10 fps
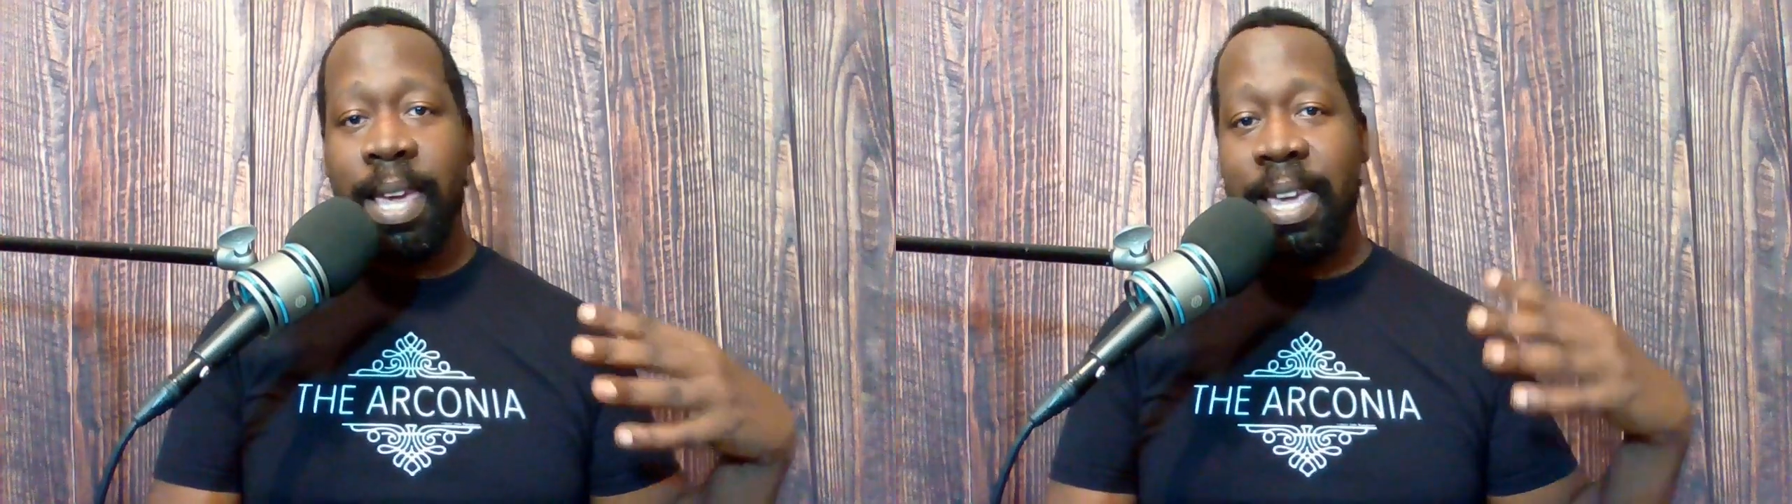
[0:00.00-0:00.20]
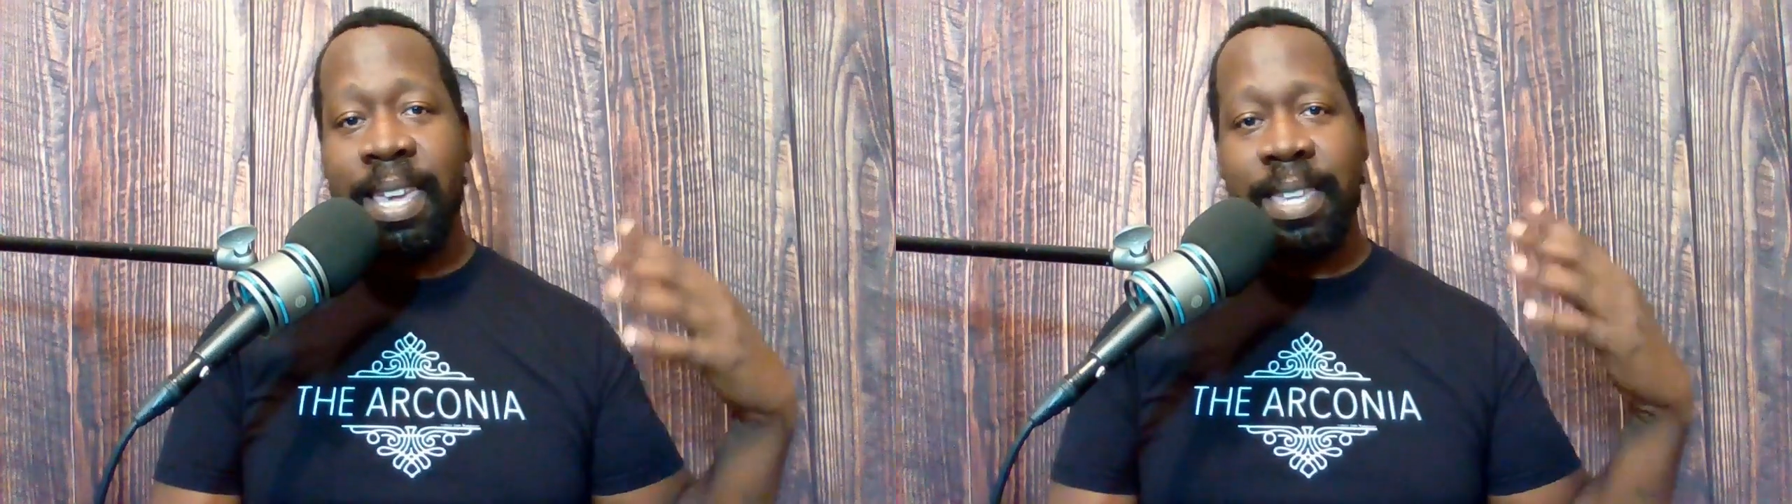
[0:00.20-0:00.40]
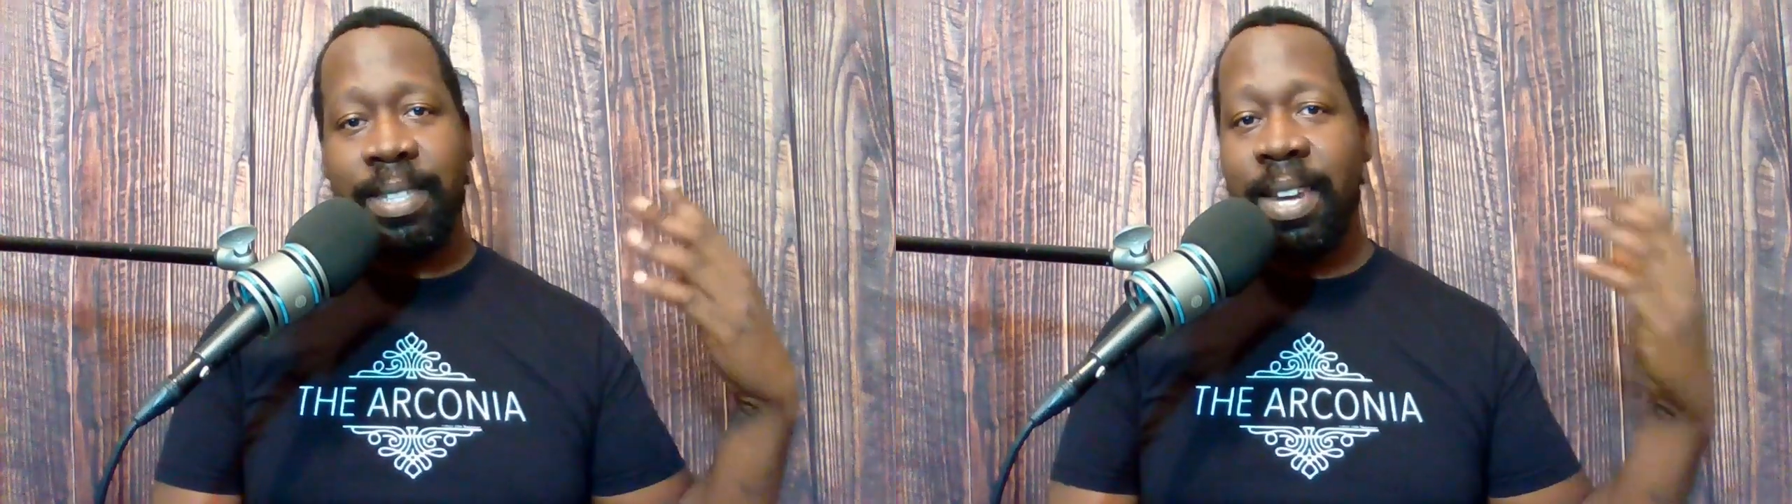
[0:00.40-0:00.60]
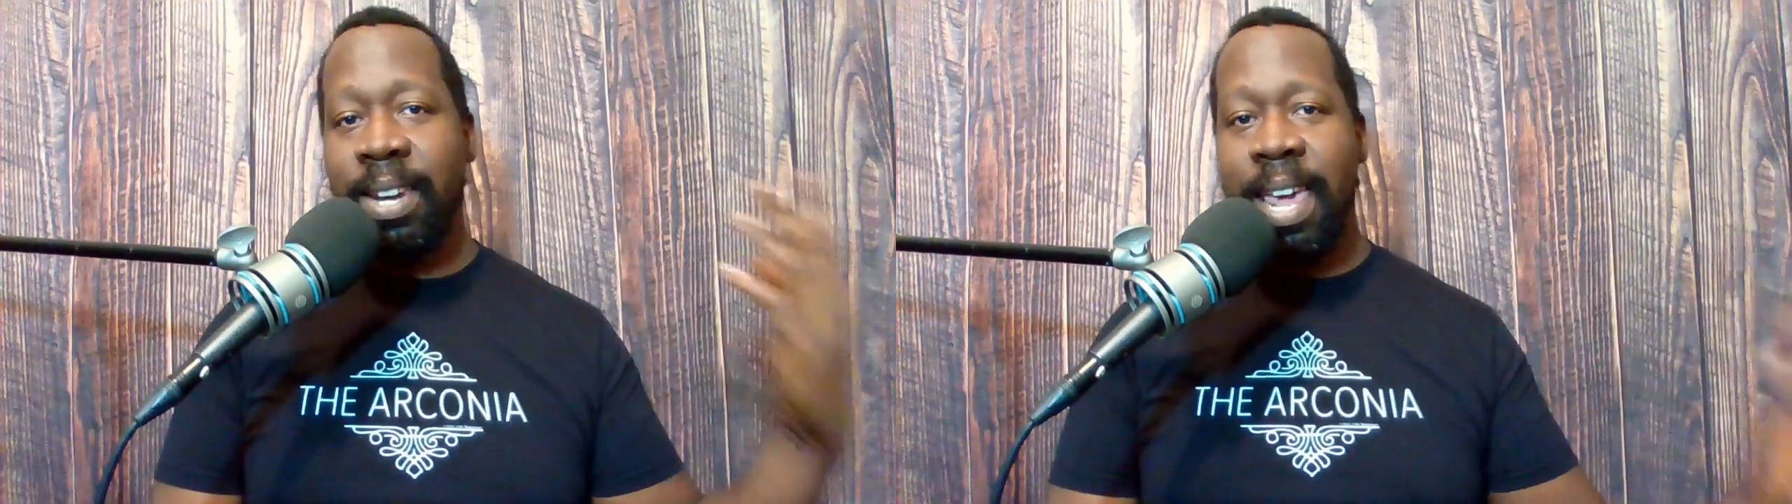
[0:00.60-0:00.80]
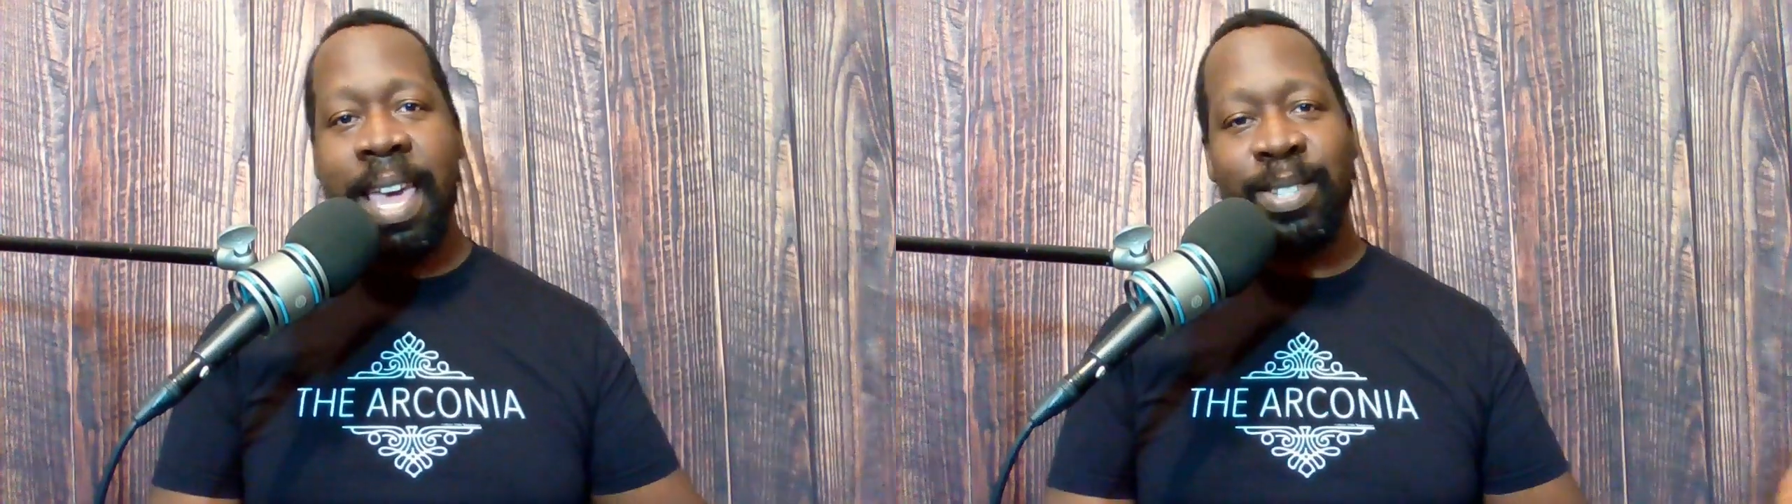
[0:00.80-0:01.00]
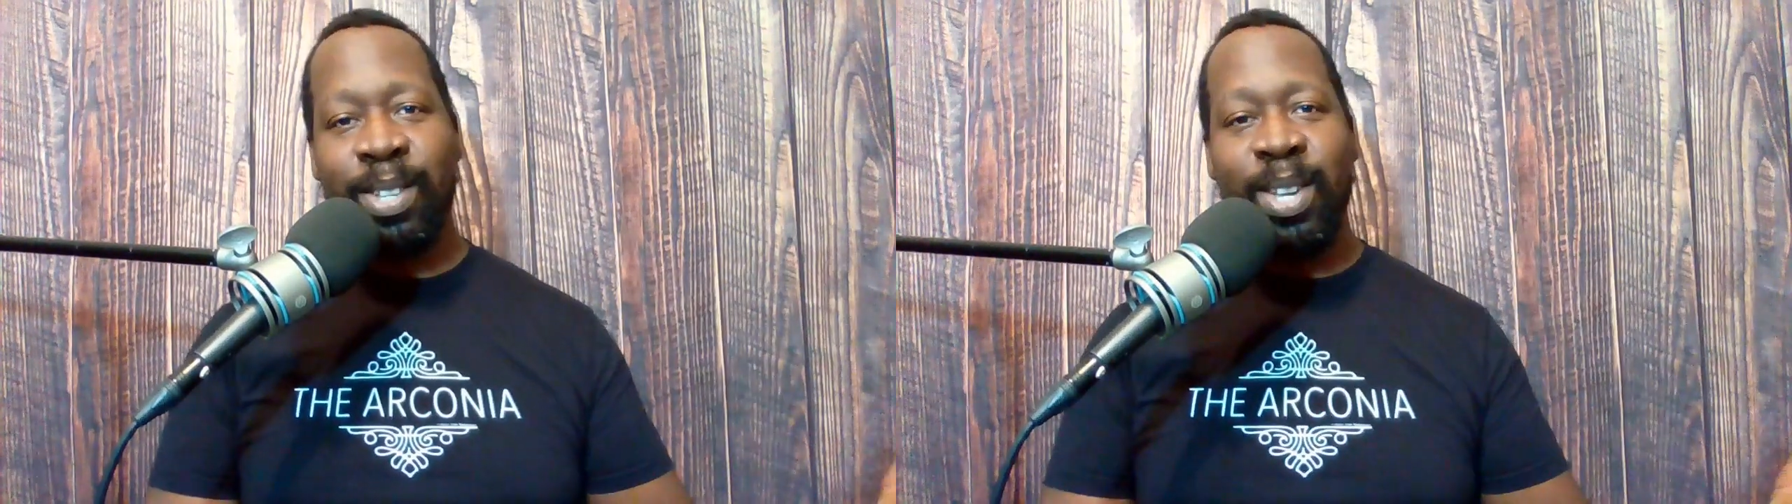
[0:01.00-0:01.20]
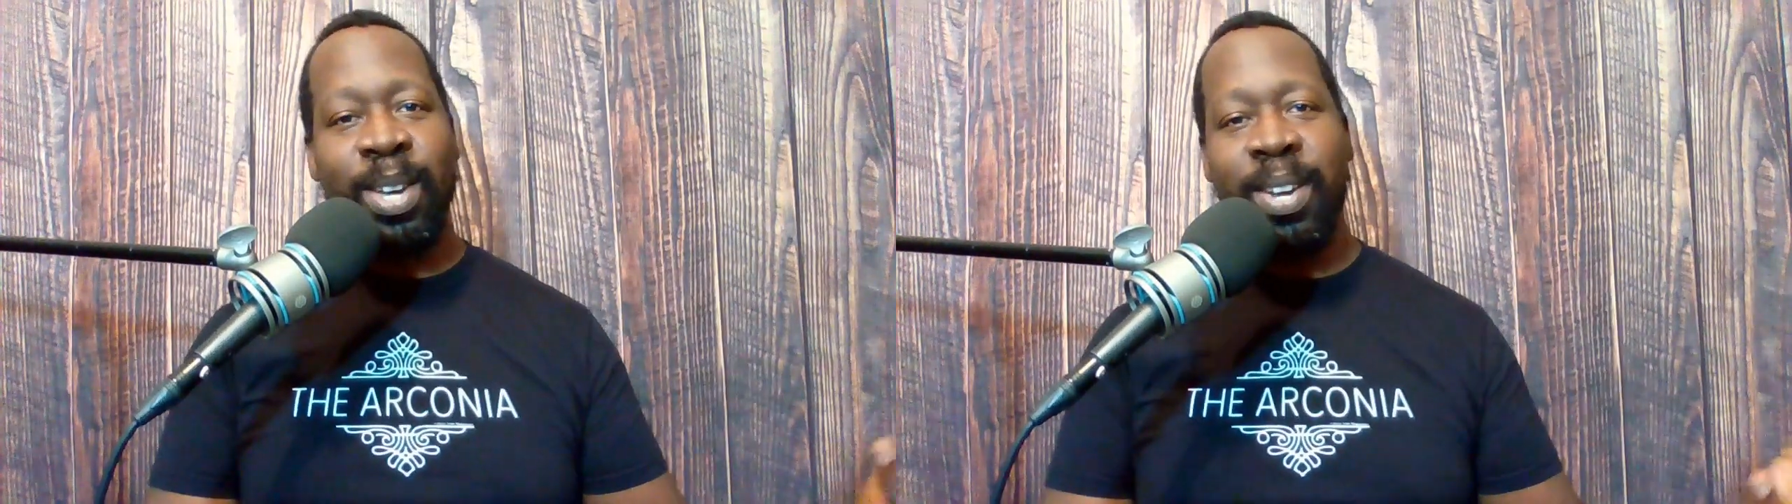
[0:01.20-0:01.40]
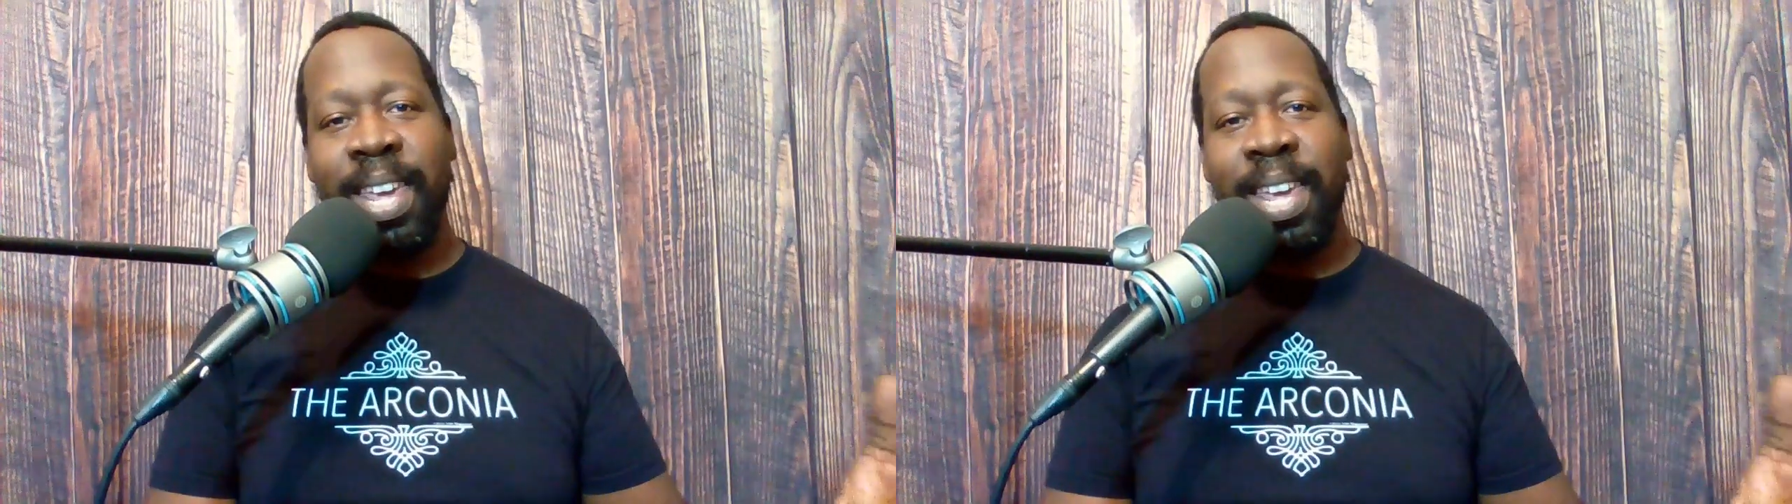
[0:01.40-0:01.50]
isn't as good